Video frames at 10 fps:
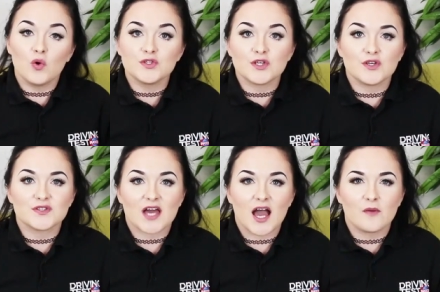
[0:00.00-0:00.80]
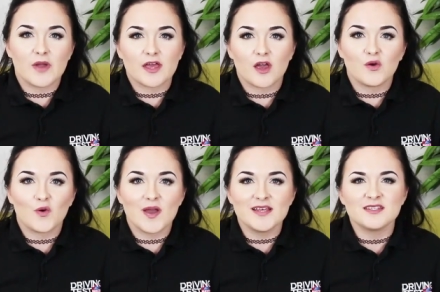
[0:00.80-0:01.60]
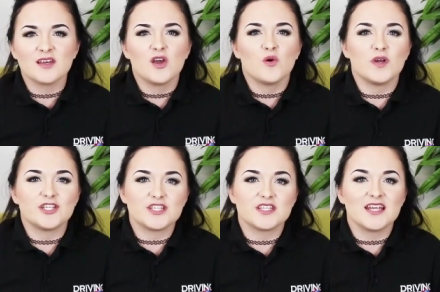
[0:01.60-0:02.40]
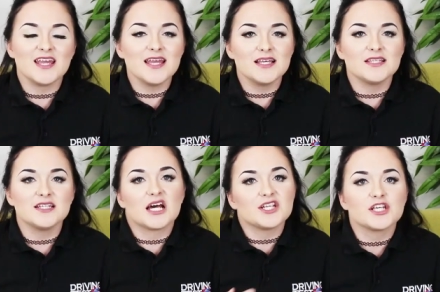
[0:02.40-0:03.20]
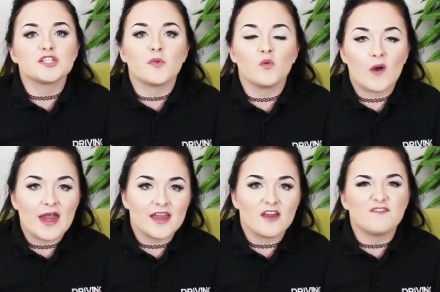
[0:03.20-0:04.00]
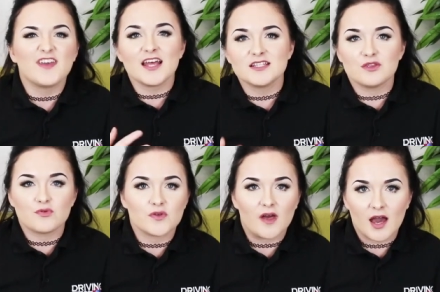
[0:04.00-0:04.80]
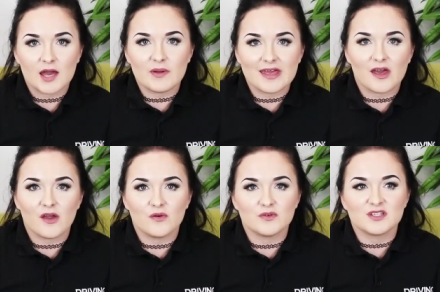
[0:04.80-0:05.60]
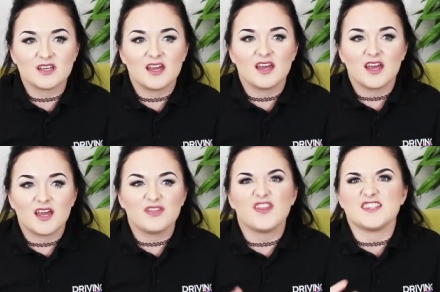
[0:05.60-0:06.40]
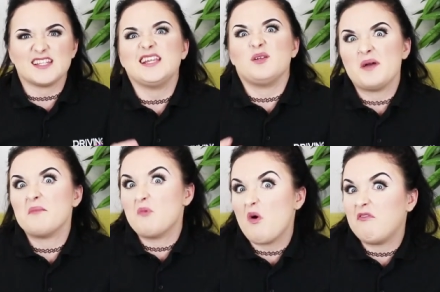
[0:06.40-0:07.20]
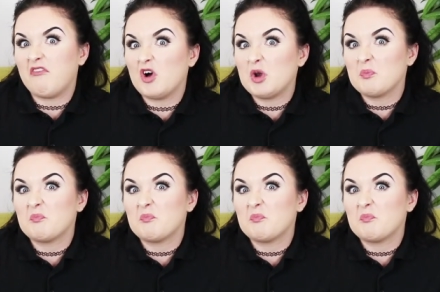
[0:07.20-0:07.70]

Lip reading: also use the highway code quiz, which is an easy, digestible way of getting through the highway code. It's a little bit more fun.